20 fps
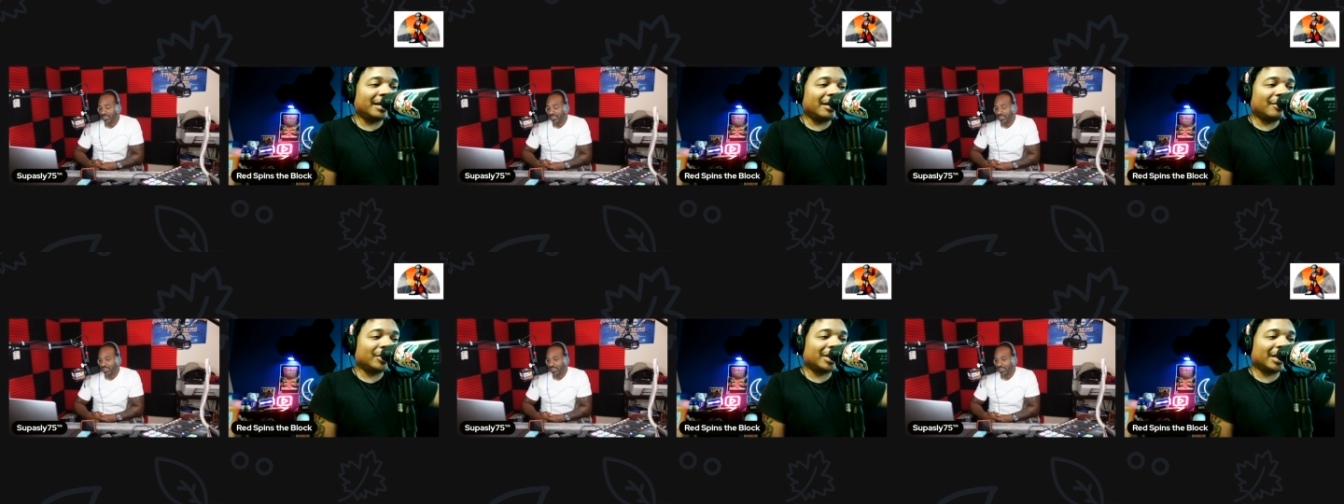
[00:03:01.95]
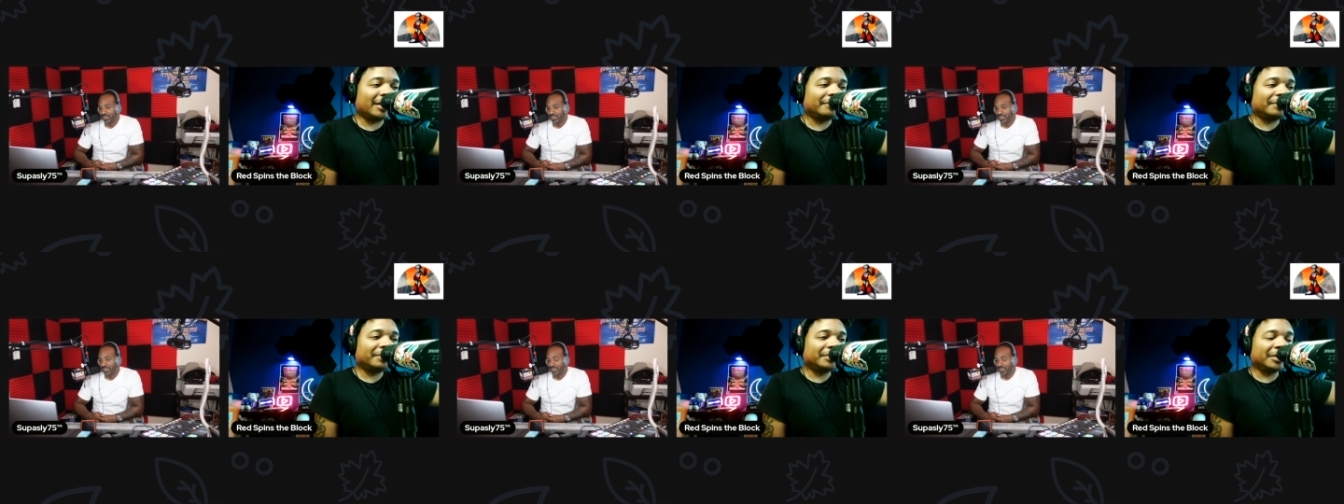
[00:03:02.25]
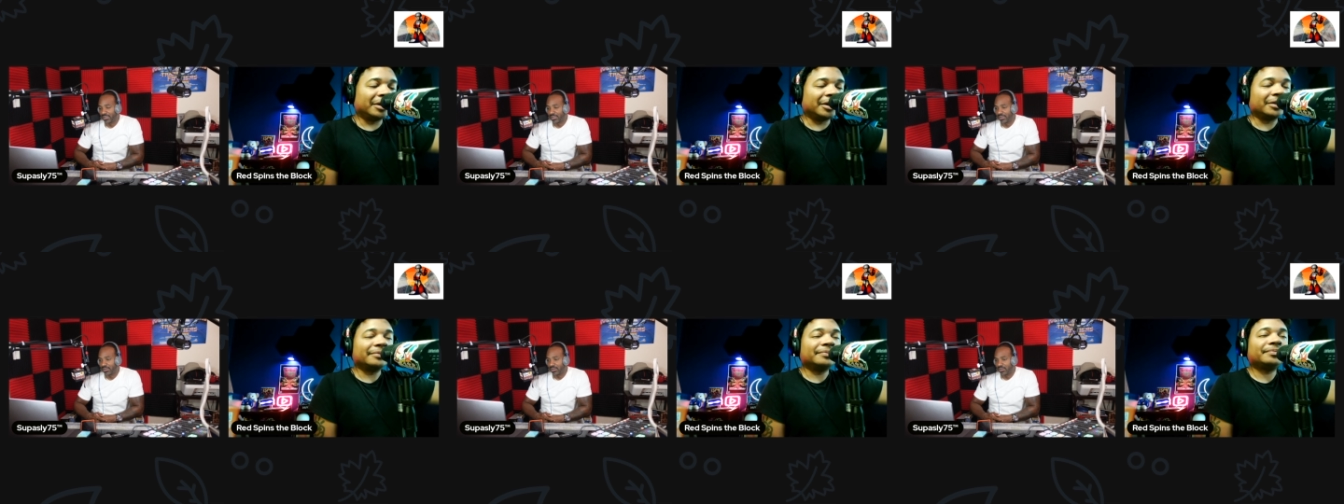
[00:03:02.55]
Okay,
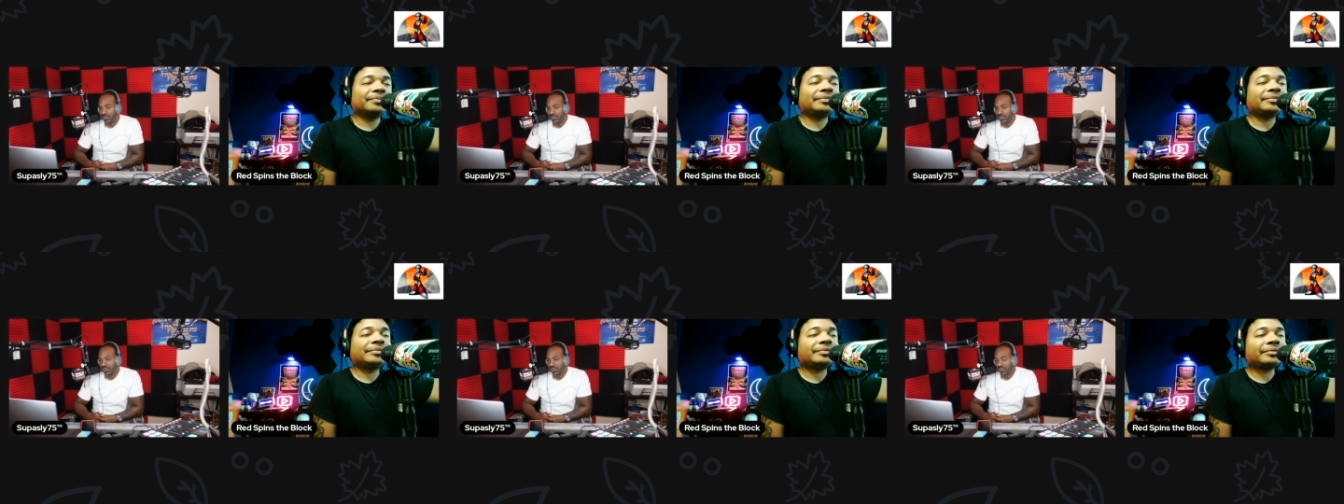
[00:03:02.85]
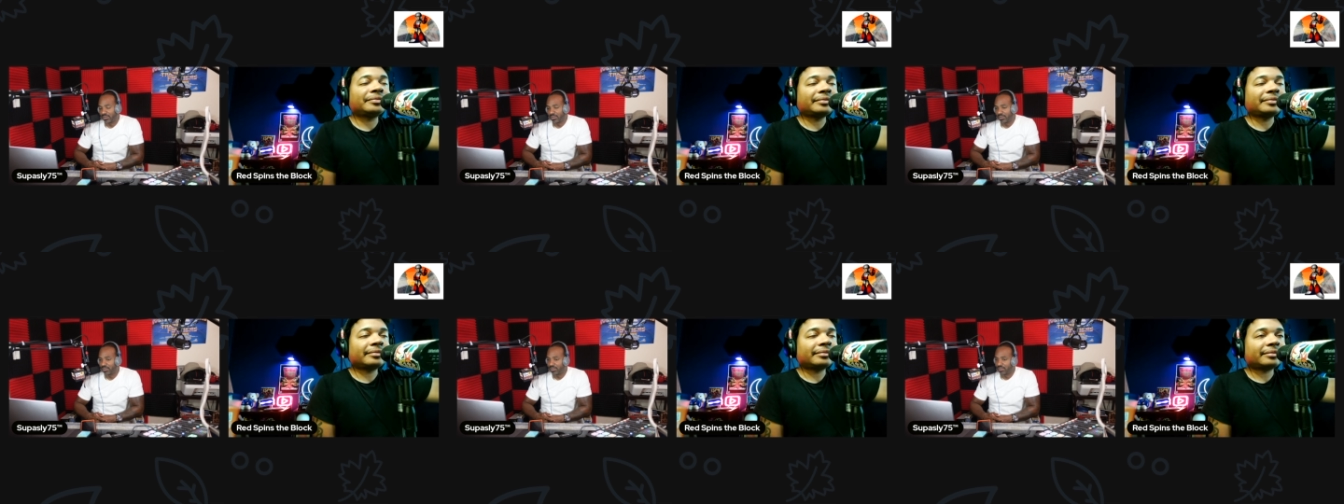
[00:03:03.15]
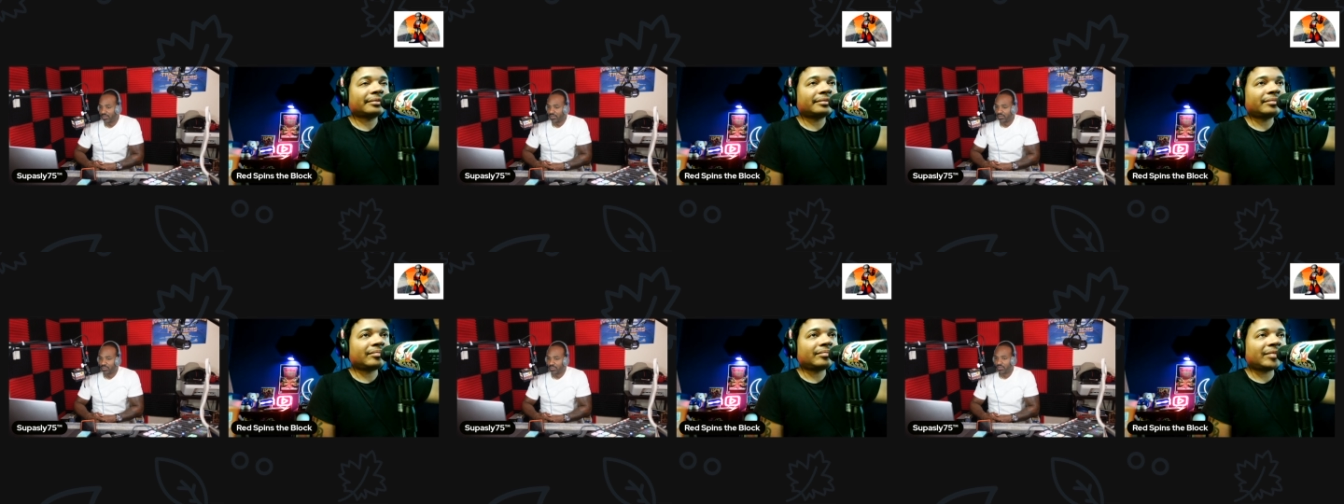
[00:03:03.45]
look,
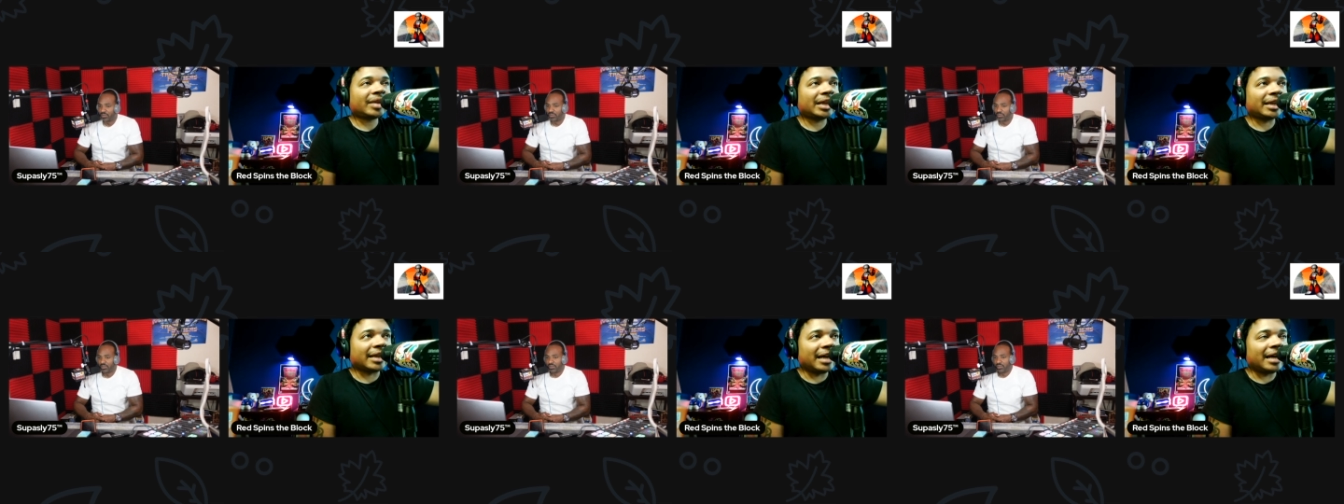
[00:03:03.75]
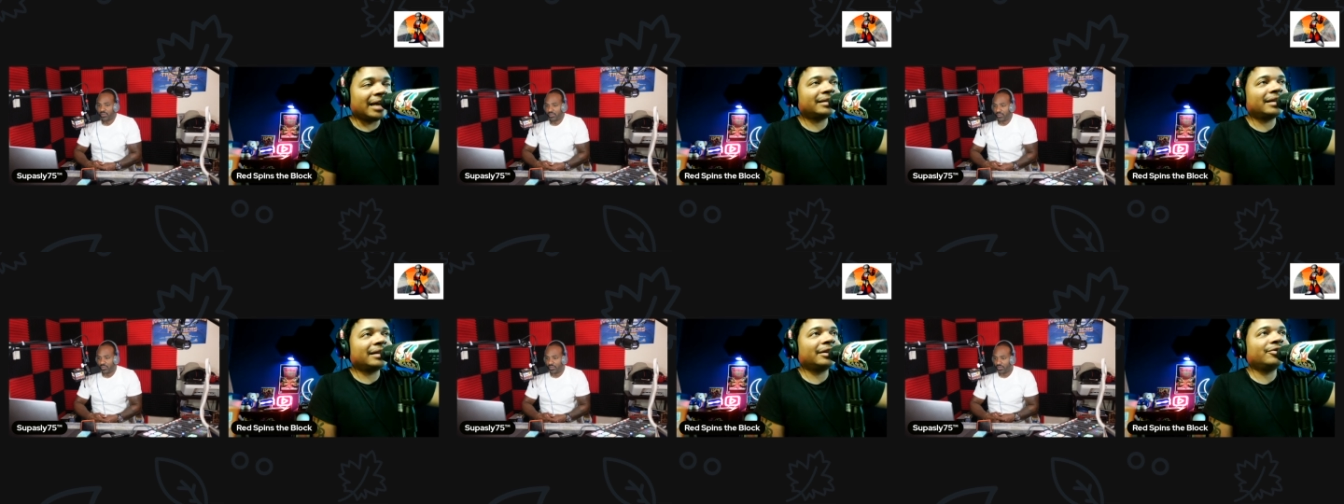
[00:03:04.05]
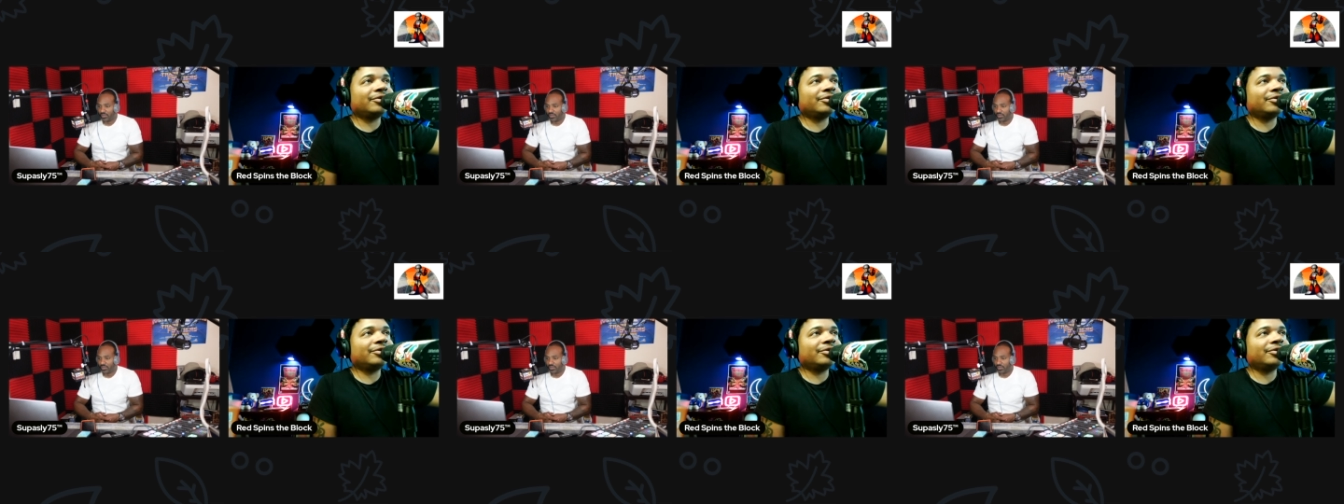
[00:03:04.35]
content